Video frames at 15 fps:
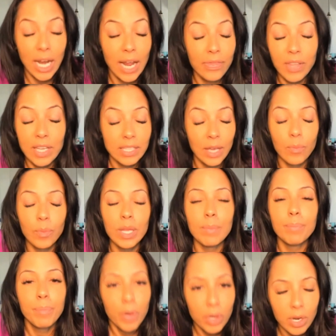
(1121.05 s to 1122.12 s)
I think that we
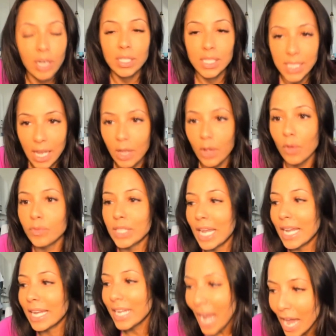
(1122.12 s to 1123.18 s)
put ourselves
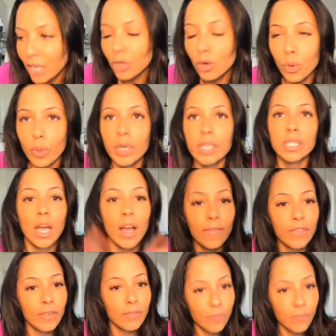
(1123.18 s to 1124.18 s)
in categories of the